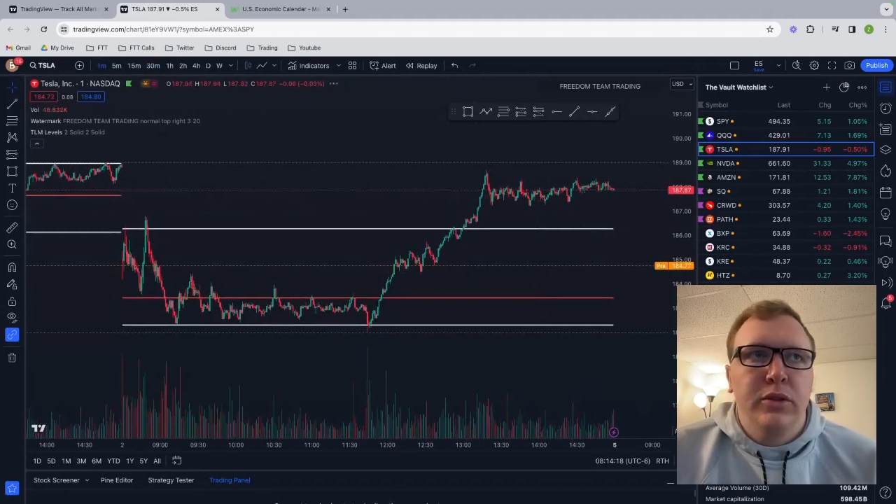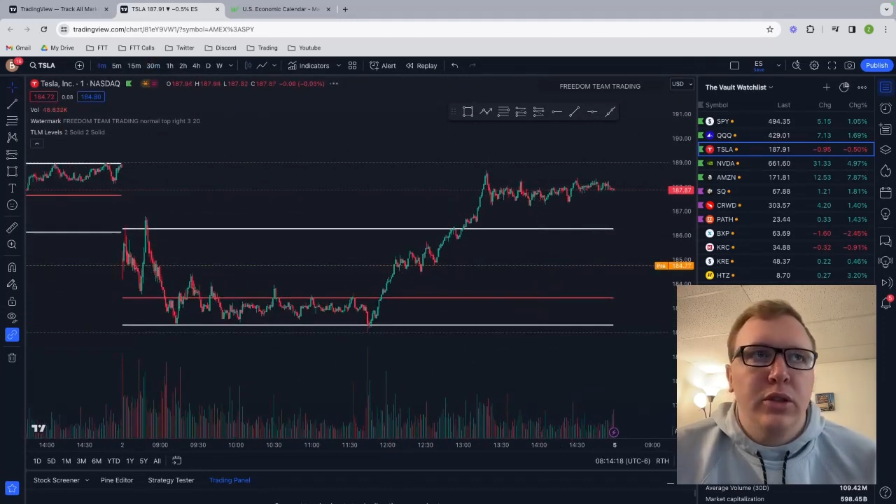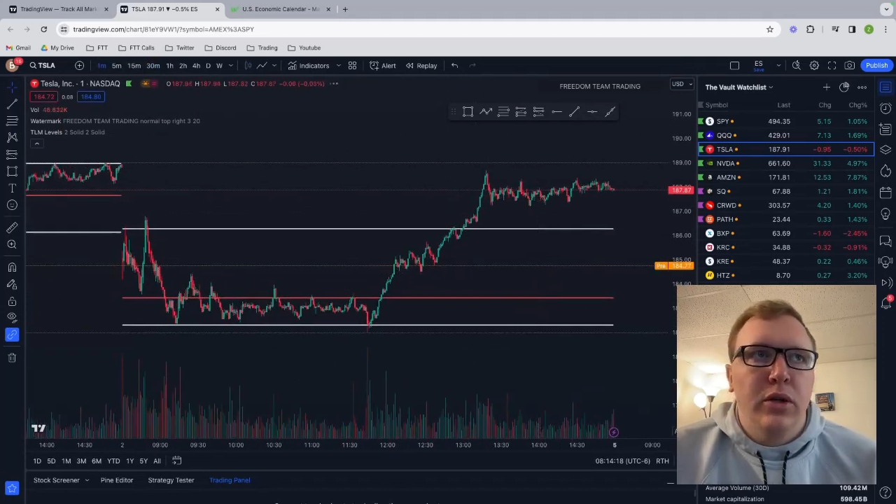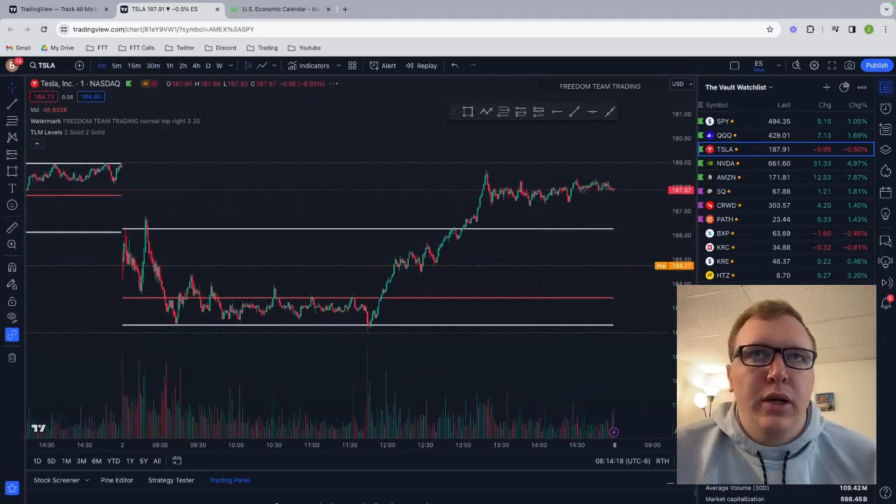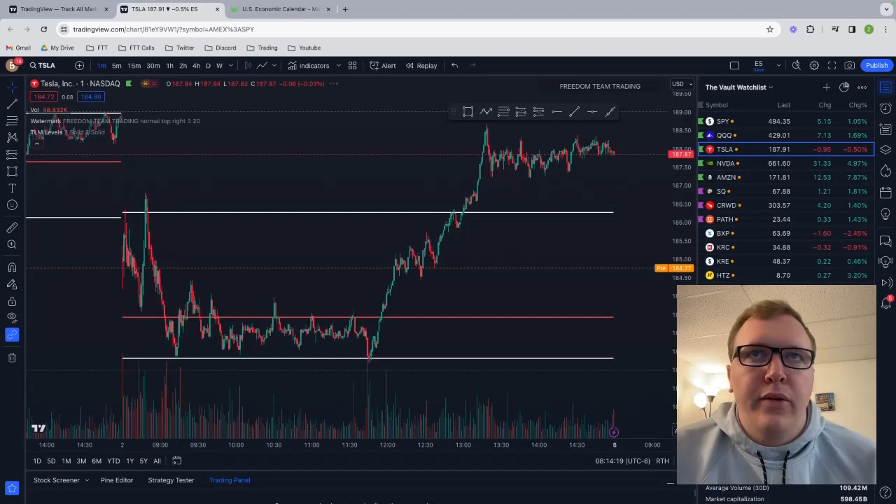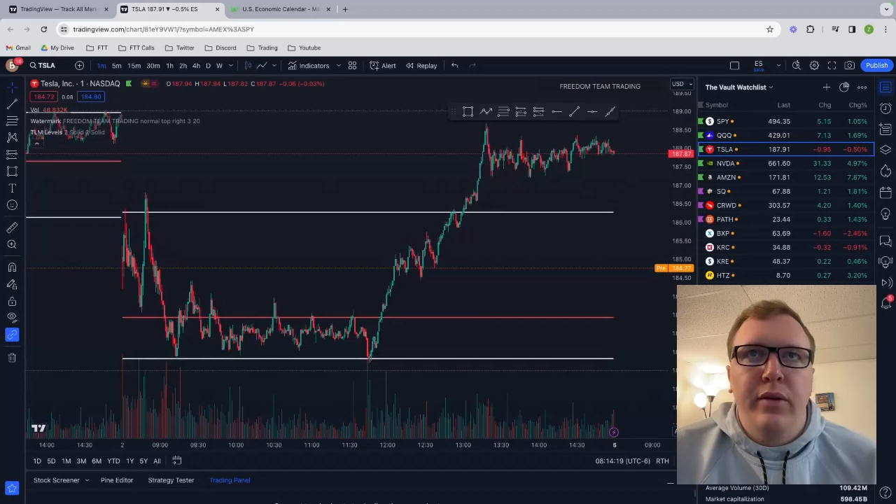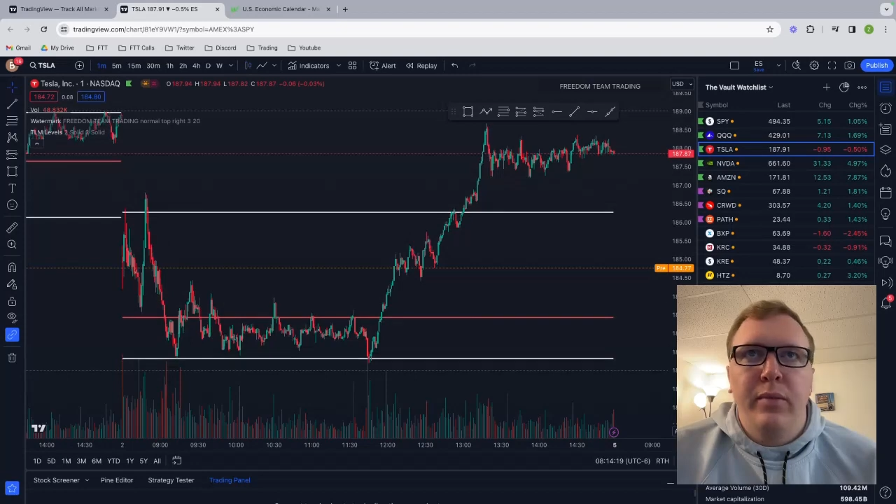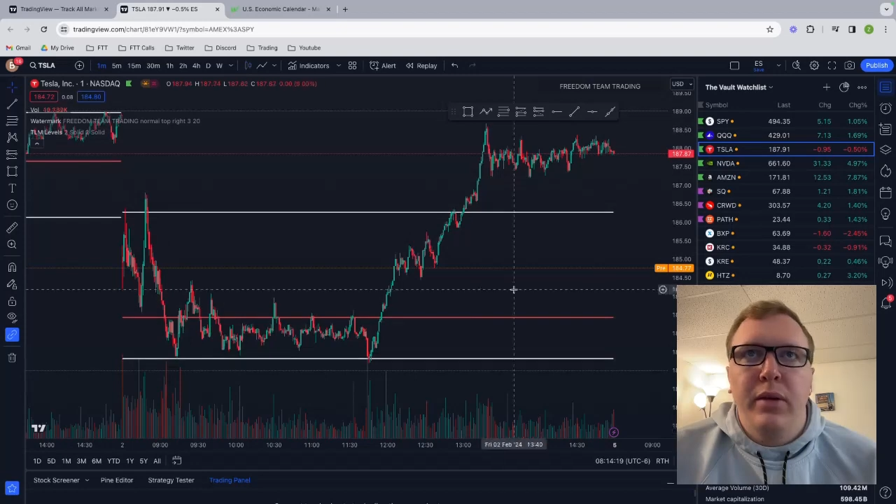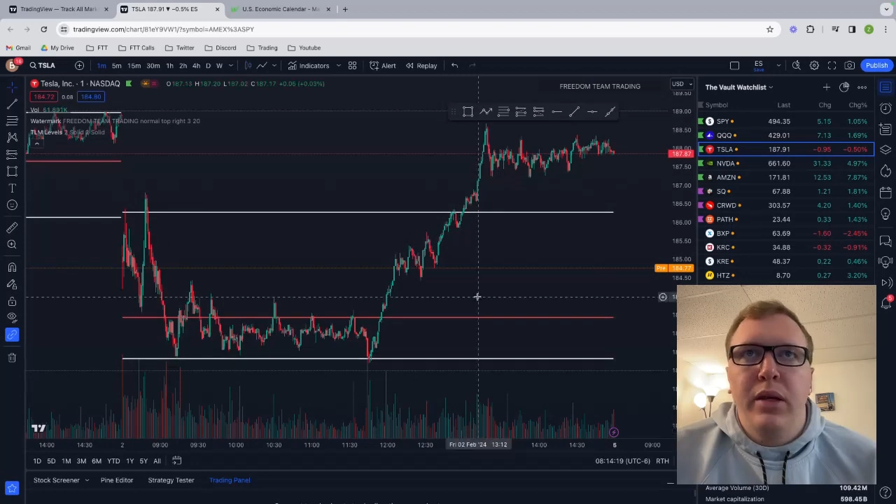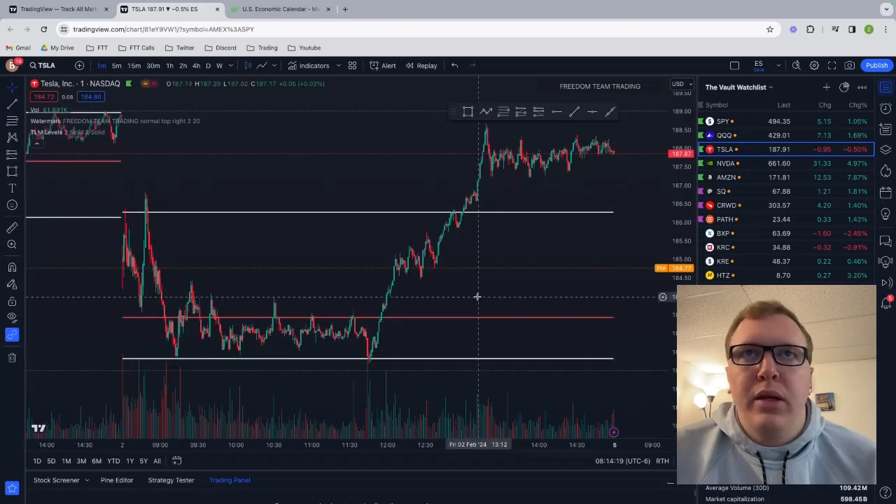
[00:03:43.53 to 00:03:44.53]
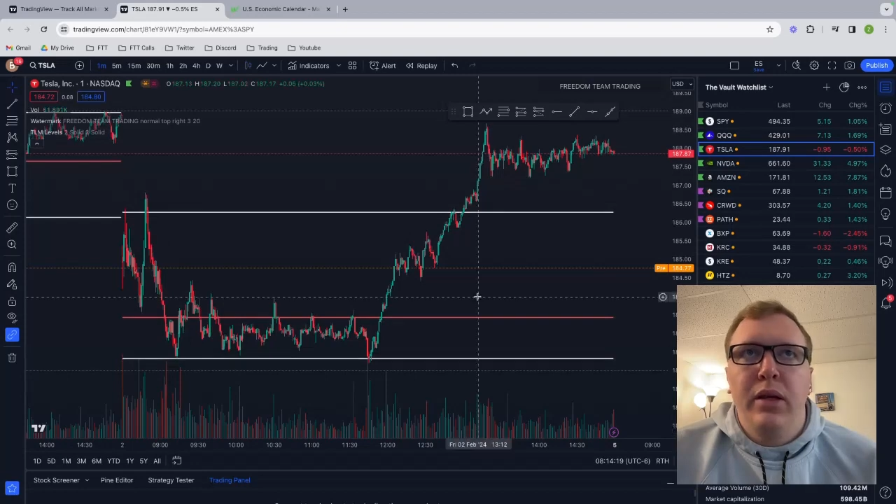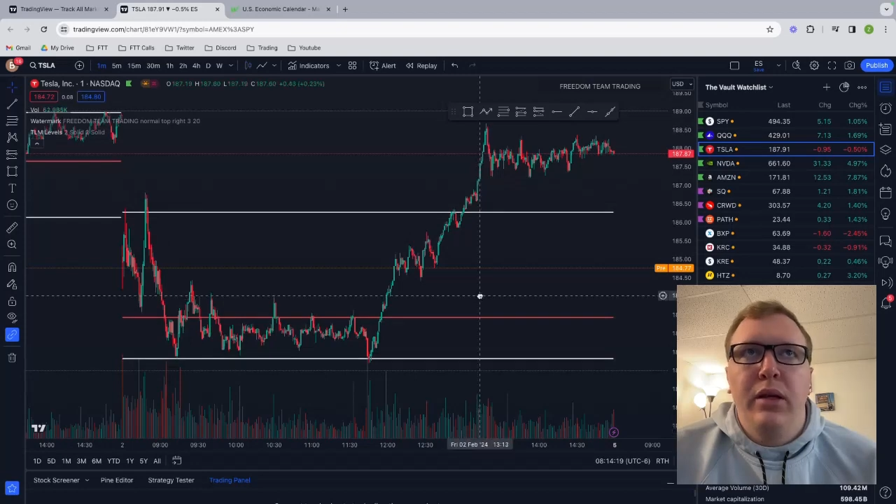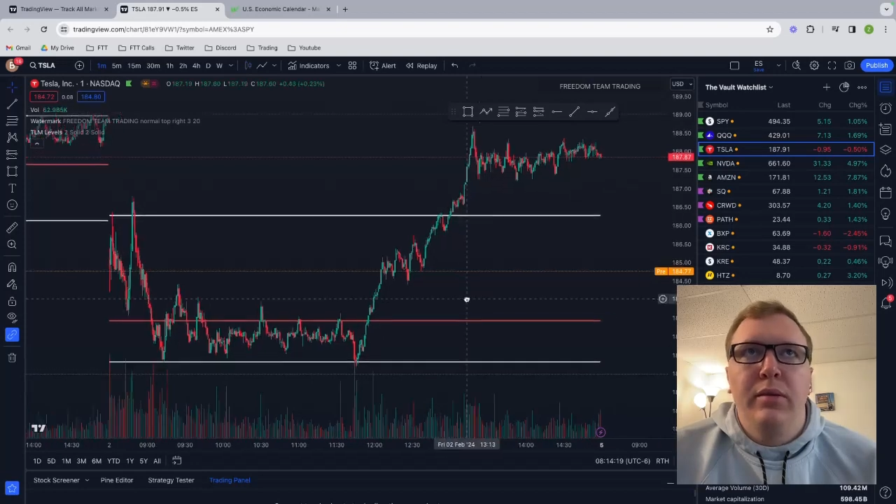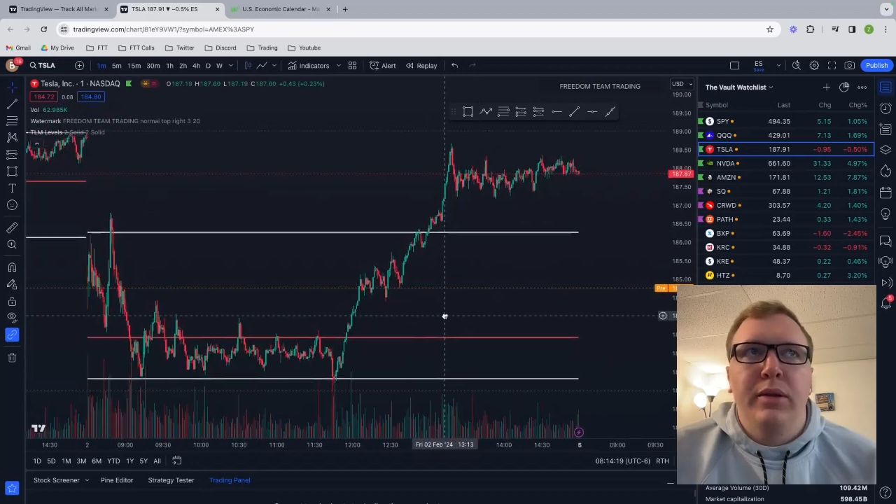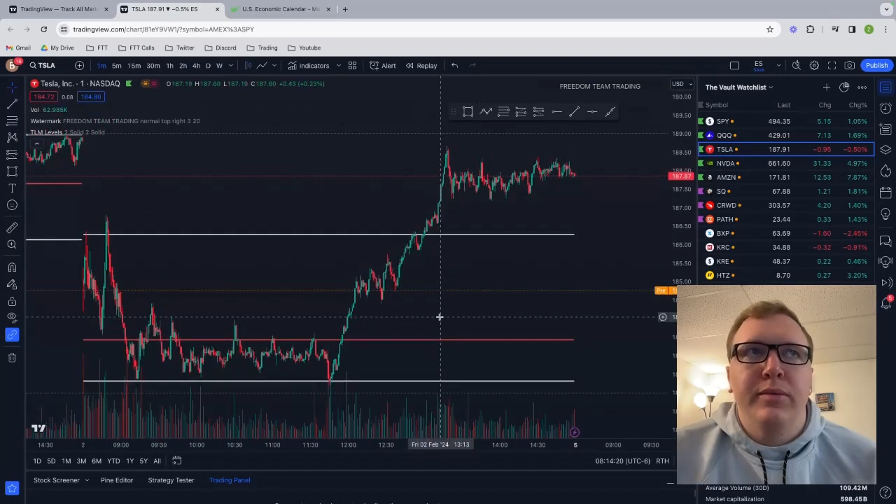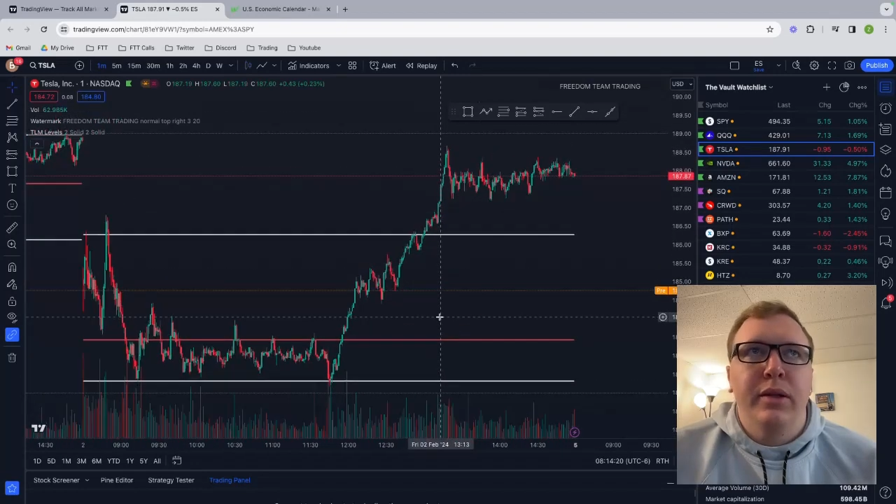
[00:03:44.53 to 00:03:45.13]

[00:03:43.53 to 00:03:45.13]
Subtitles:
So definitely